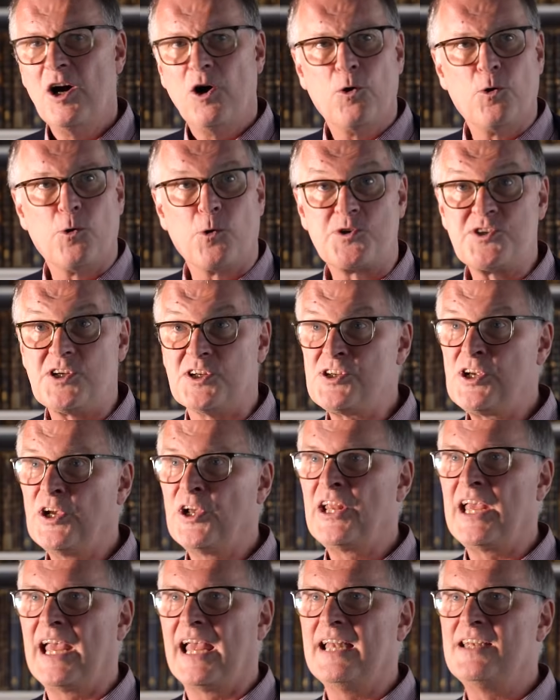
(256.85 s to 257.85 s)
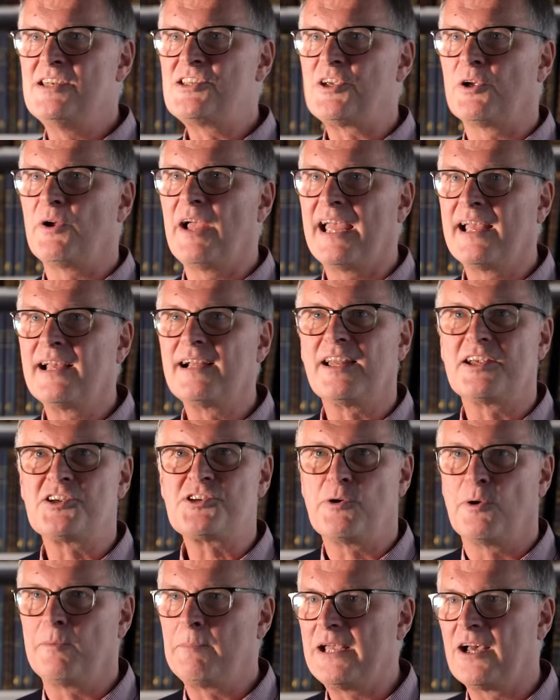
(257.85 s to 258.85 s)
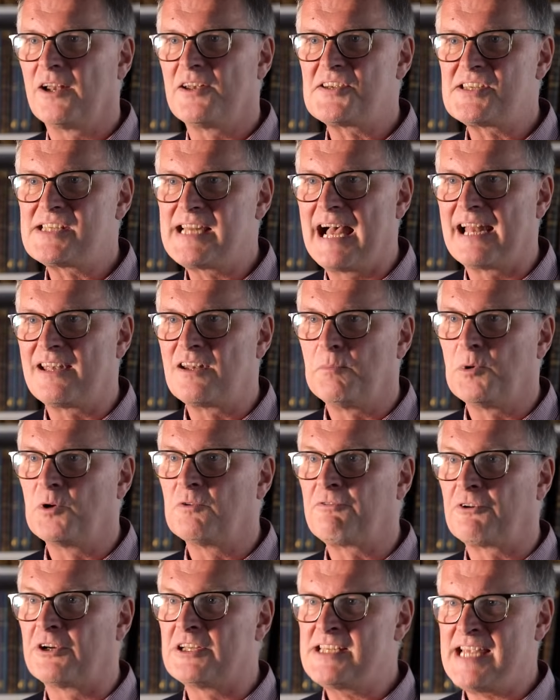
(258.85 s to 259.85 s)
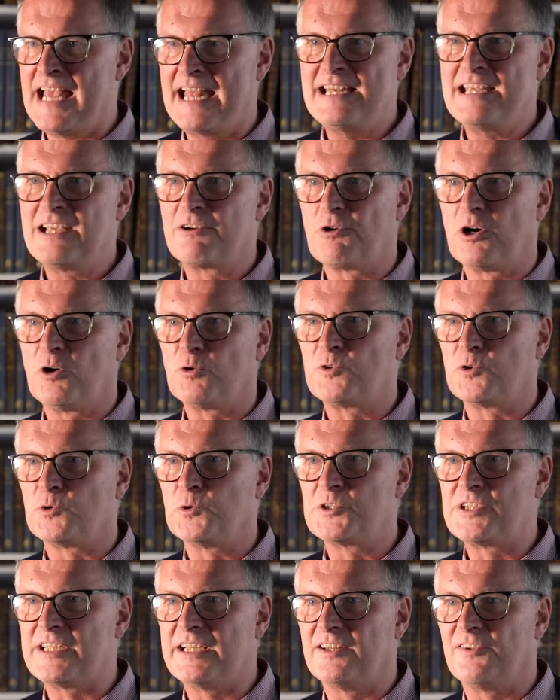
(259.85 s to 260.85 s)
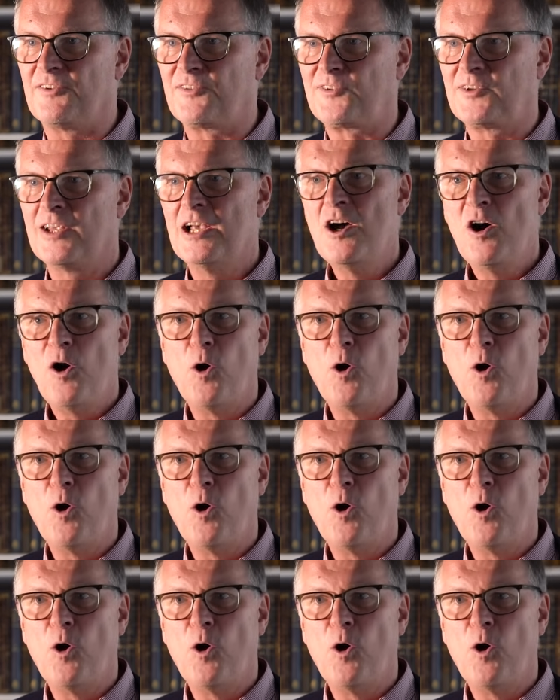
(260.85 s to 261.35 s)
or to turn it into English that would be understandable for a 10-year-old audience